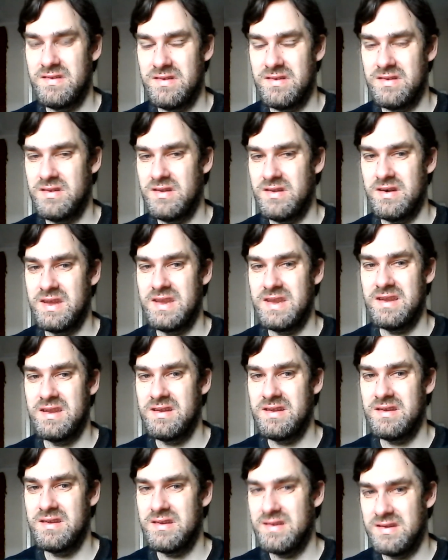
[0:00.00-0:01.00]
like
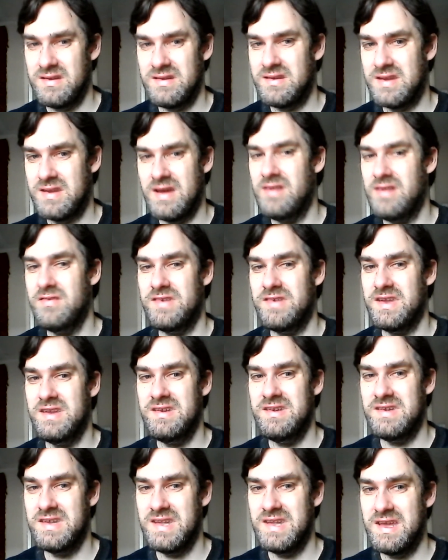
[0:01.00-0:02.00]
goes
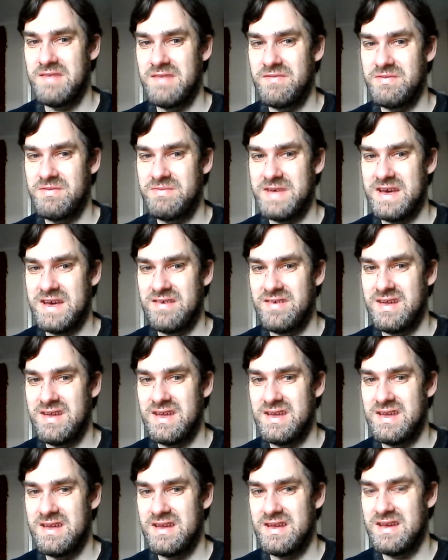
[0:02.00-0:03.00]
into them about
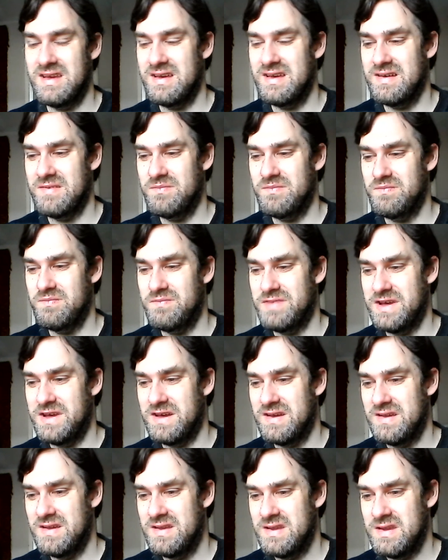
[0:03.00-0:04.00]
it.
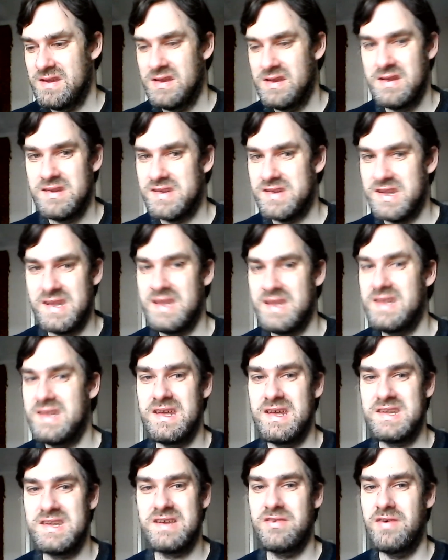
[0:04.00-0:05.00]
But so
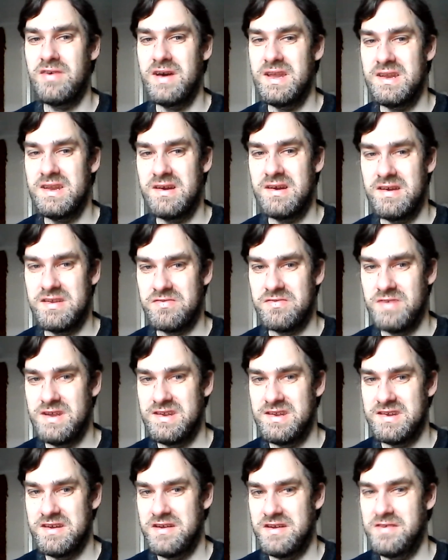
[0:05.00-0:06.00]
that's quite a nice
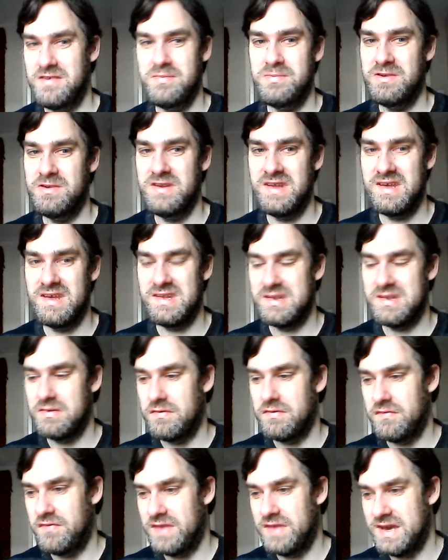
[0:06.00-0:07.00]
way to open that
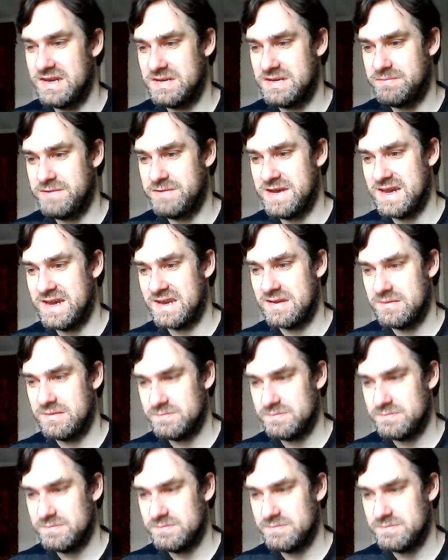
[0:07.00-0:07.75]
sort of flashback.